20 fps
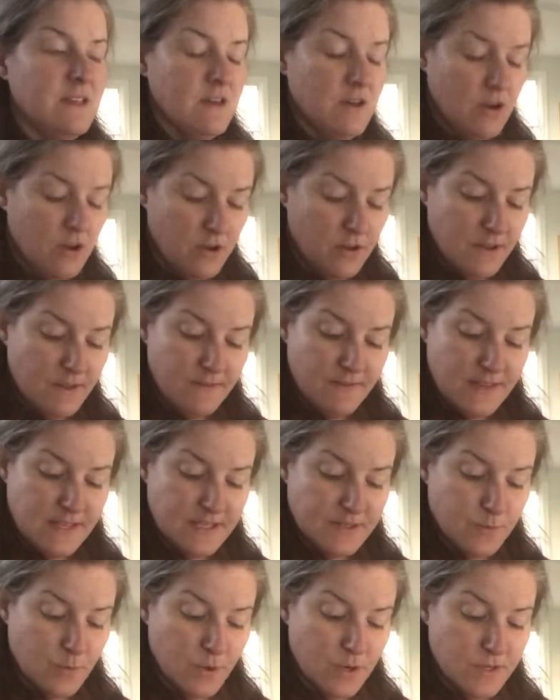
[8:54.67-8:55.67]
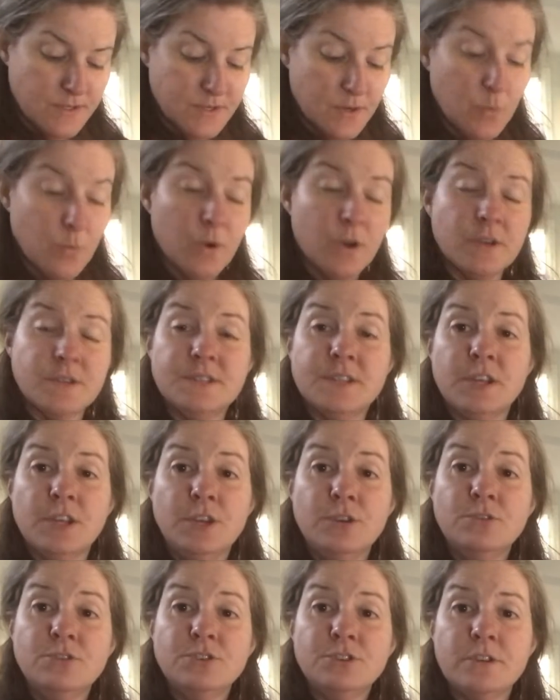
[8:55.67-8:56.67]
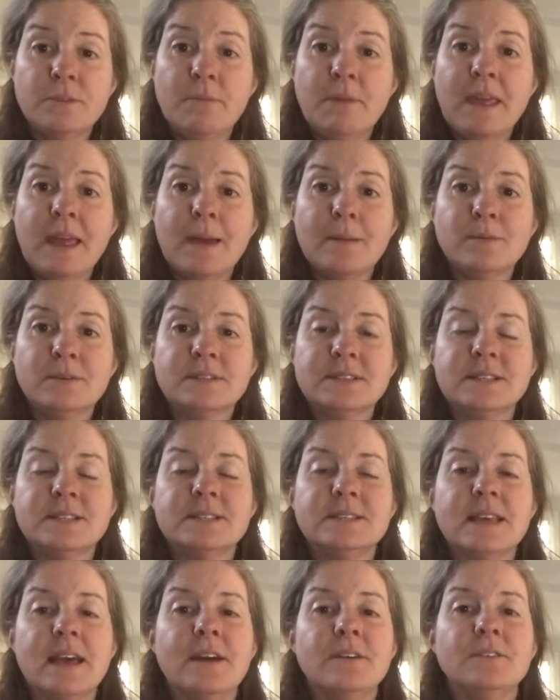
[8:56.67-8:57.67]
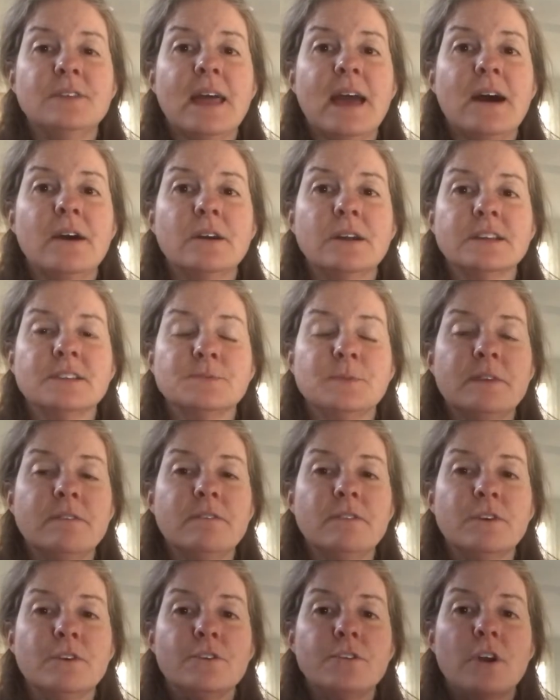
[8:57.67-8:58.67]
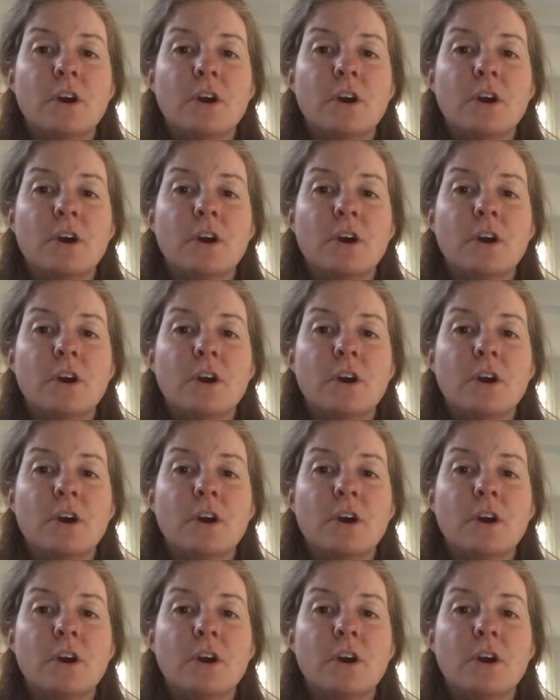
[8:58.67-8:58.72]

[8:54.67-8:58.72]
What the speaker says: All of these words are words that you should be able to sound out because we've learned